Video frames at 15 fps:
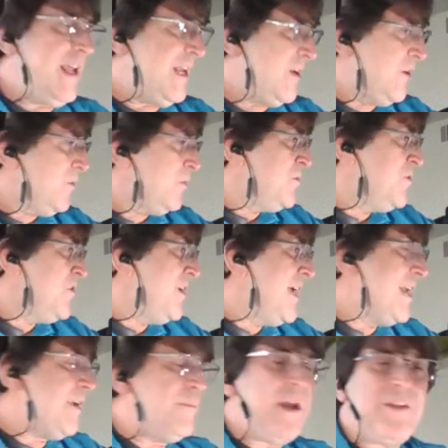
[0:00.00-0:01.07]
So
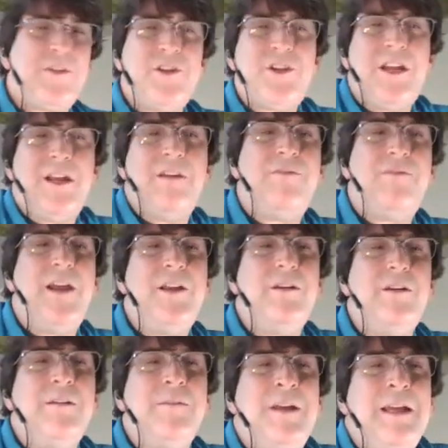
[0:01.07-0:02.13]
hopefully I
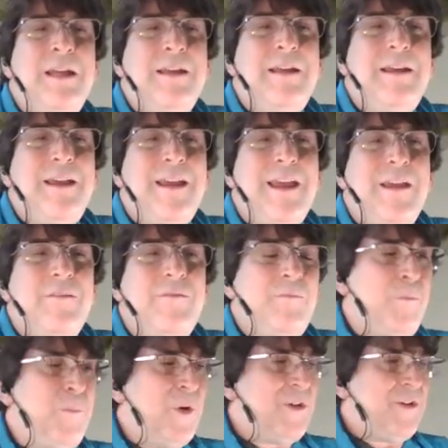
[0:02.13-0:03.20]
will see you back
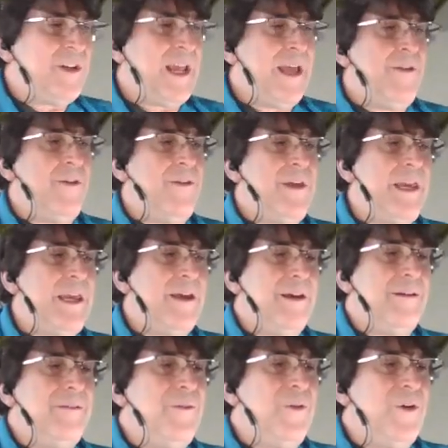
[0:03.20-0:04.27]
on Sunday, and I'll
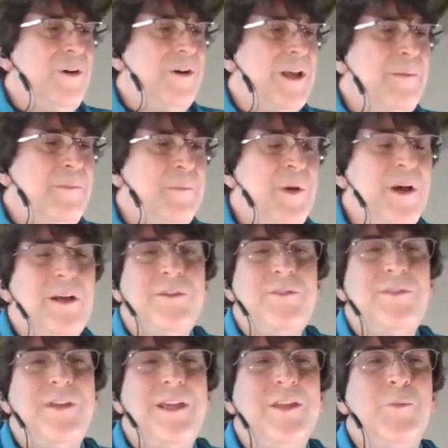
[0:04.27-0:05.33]
show you how to make the Jedi
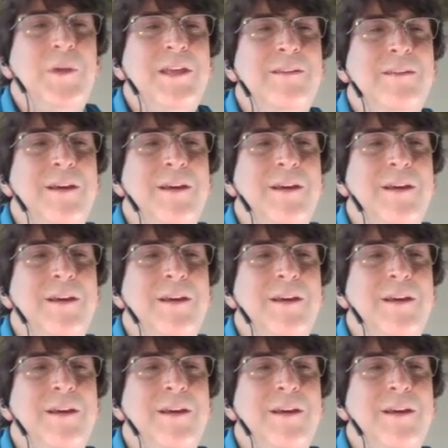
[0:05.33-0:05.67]
Fighter